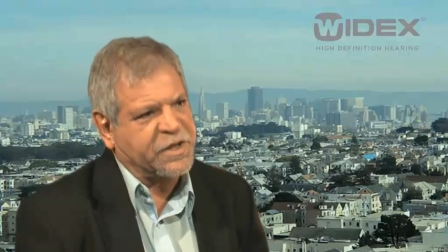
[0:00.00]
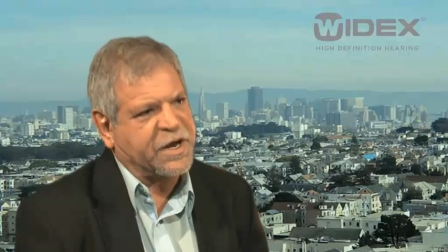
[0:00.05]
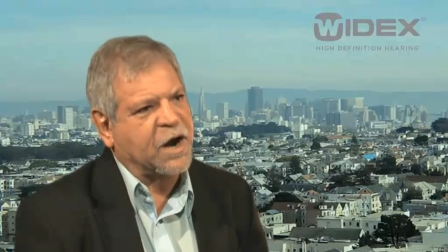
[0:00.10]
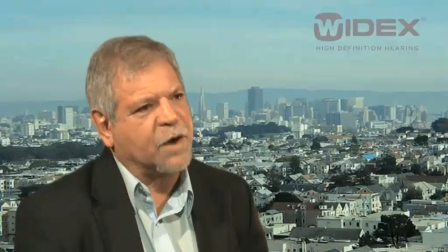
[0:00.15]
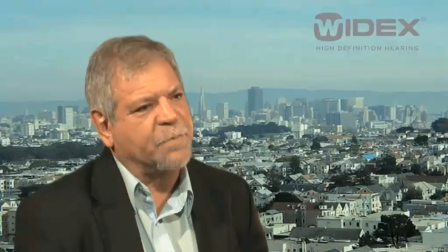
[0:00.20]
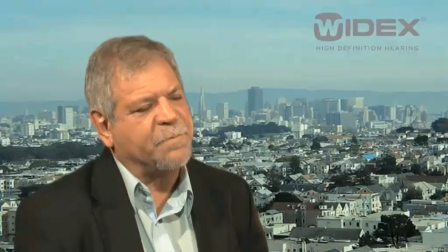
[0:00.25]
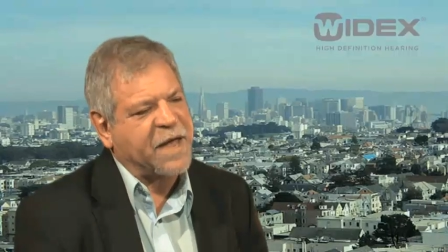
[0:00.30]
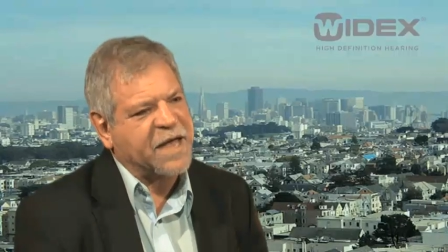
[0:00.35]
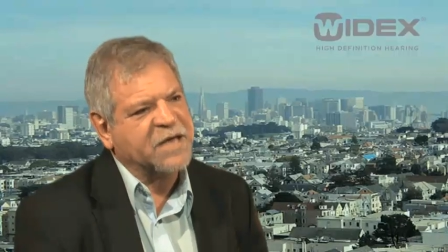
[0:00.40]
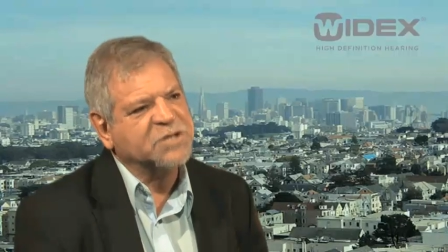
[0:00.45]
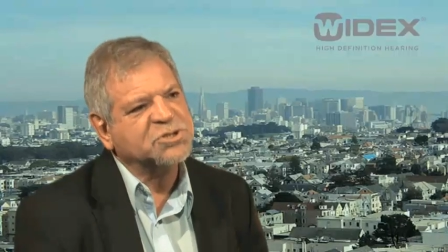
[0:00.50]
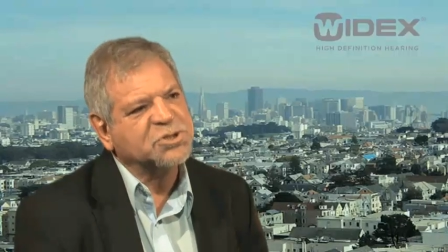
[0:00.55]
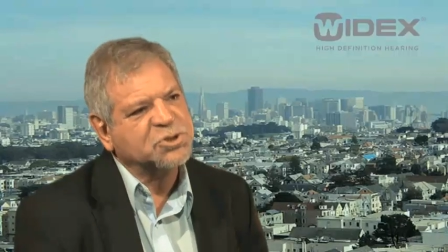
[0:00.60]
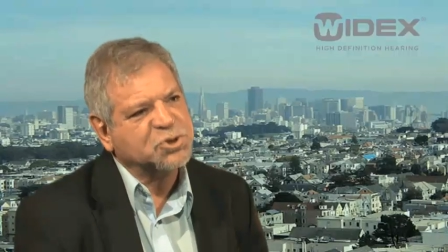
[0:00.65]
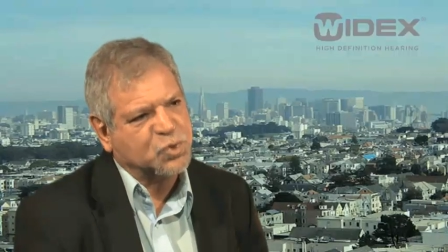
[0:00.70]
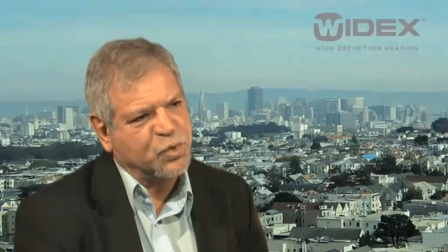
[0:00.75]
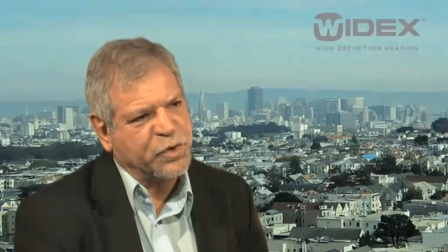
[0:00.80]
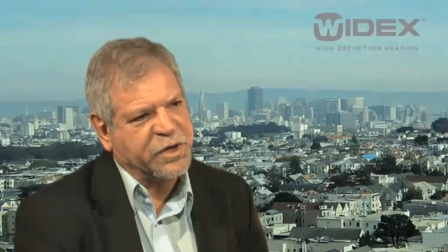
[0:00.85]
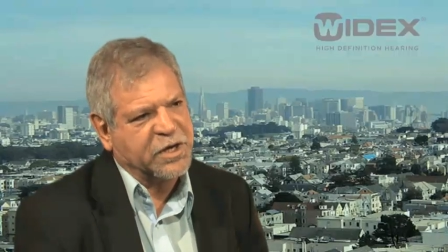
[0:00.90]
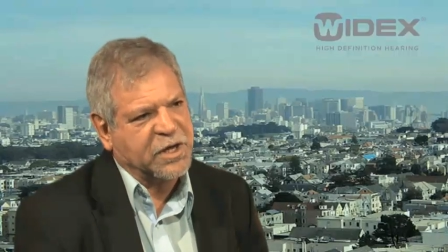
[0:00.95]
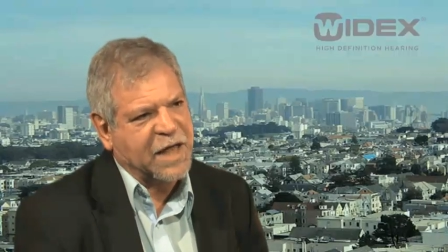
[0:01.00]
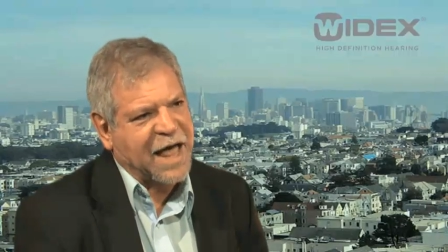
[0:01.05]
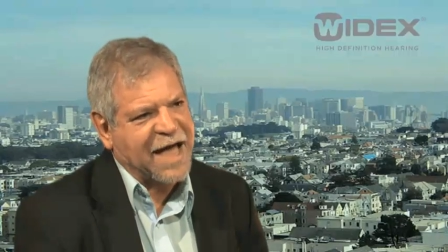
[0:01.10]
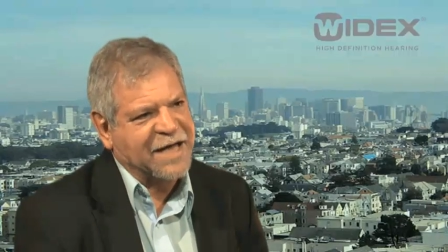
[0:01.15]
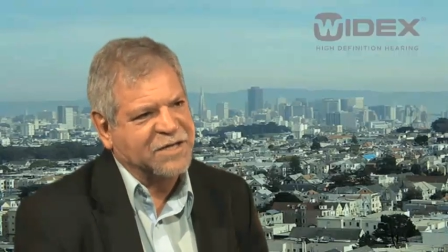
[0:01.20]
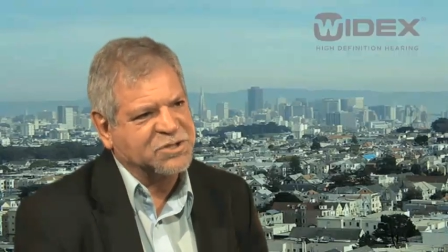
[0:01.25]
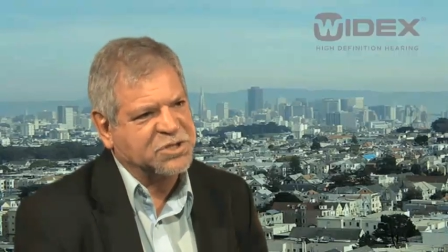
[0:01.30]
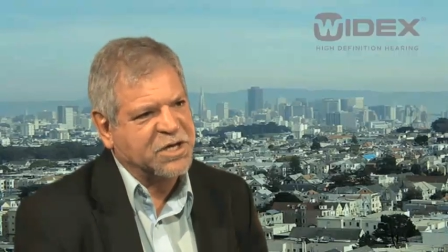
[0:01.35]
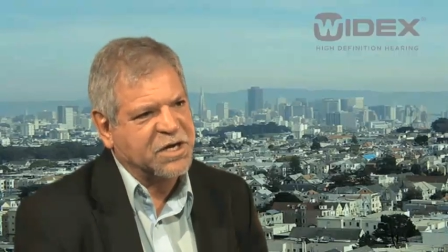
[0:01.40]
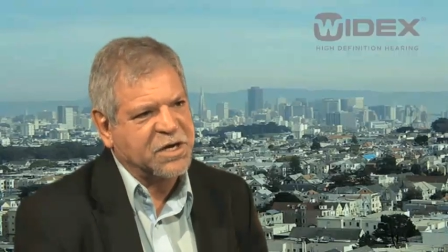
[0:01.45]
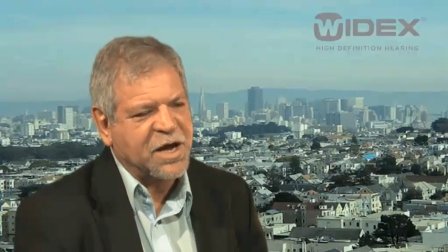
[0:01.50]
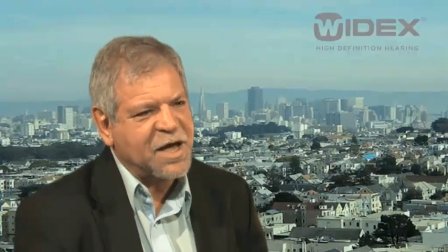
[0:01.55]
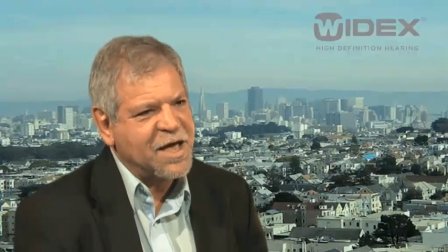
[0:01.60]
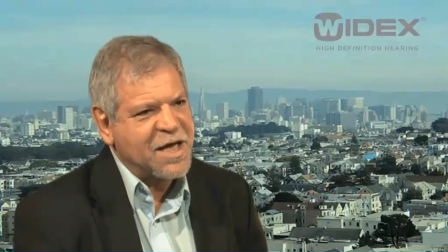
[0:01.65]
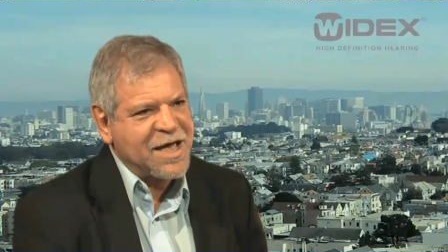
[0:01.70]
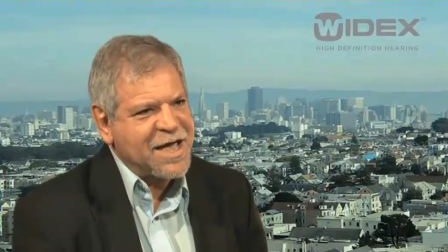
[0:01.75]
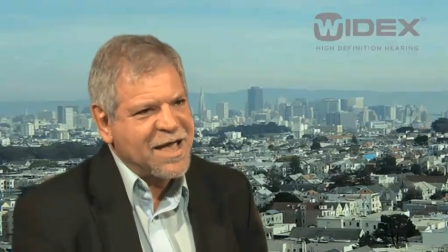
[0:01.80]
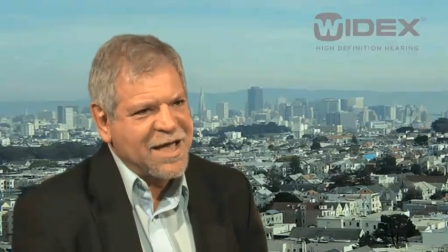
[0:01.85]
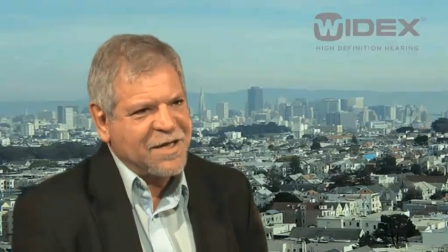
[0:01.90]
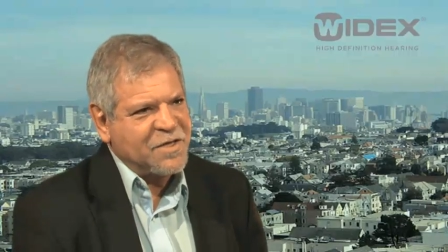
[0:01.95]
that our patients realize that
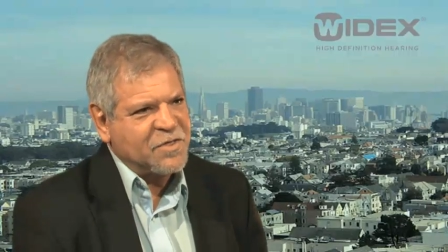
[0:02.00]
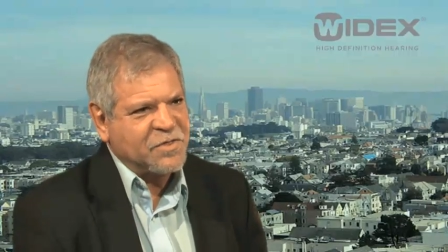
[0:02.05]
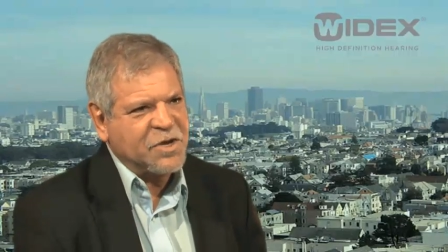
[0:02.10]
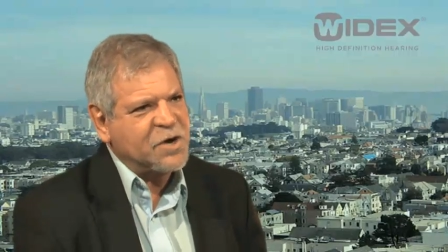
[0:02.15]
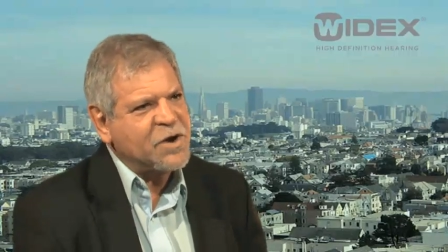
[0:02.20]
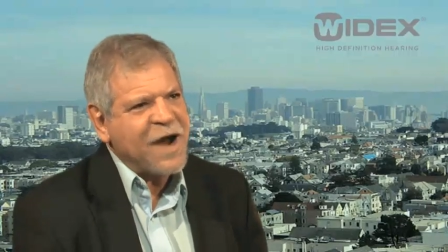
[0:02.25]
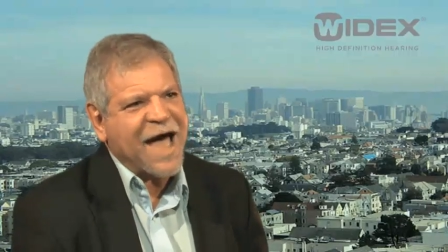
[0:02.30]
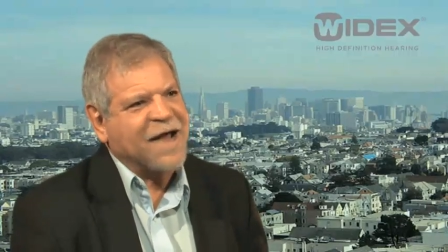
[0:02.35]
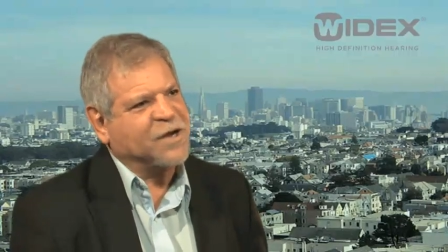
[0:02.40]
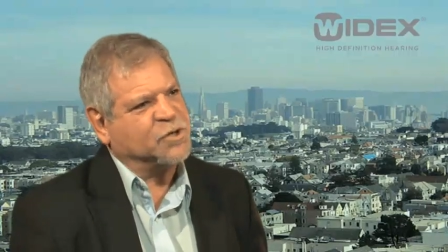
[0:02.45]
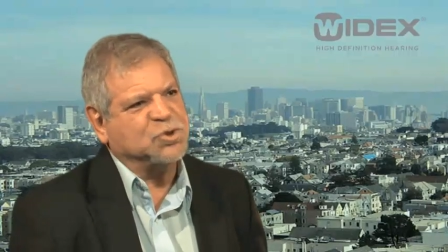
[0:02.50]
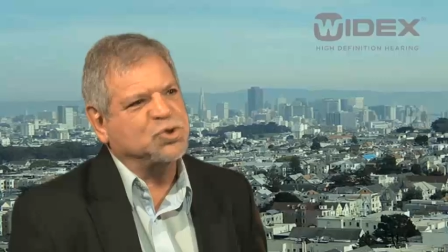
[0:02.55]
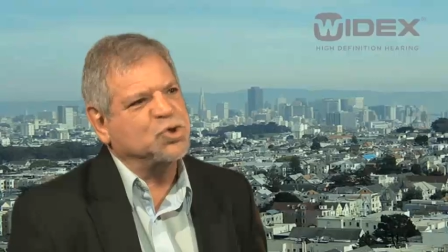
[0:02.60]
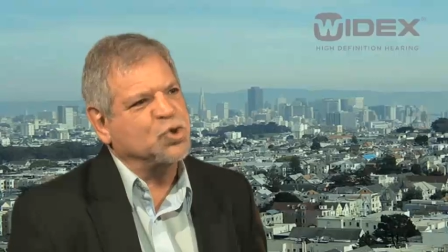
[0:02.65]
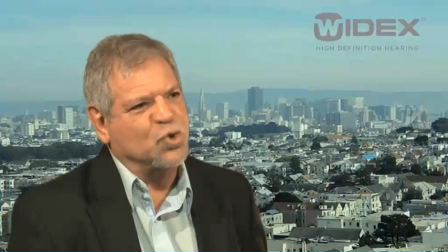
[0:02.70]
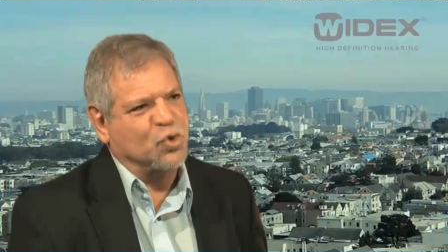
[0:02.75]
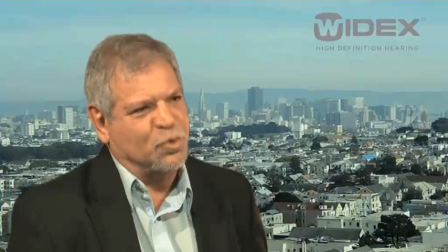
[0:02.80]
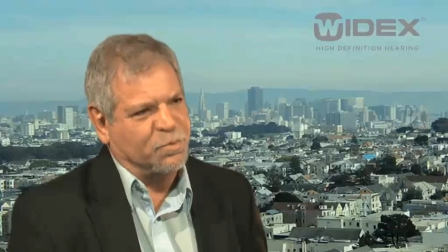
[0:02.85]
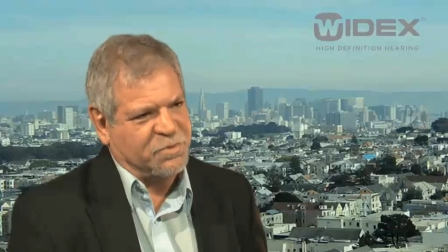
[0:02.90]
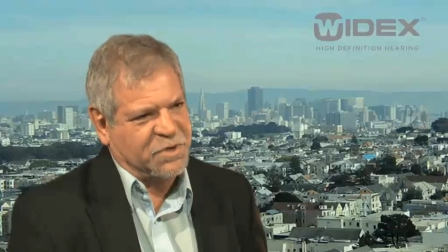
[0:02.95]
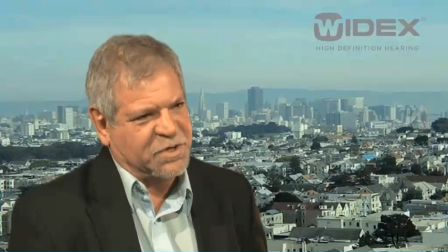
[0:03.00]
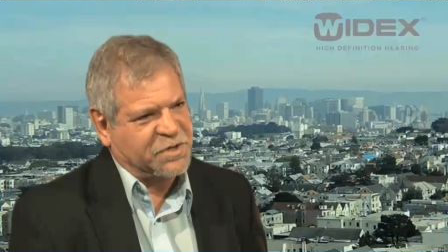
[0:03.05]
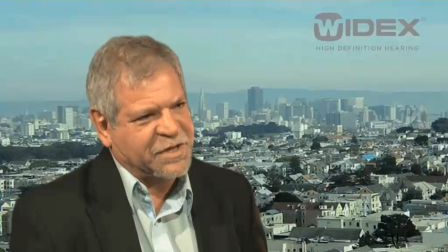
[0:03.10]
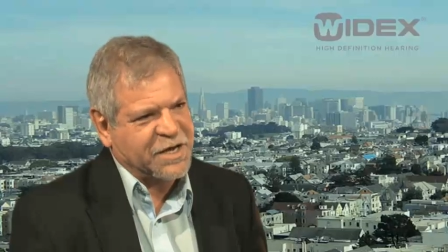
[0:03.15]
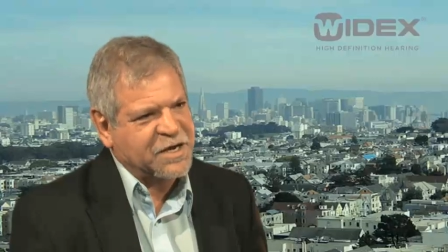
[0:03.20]
they're not doomed.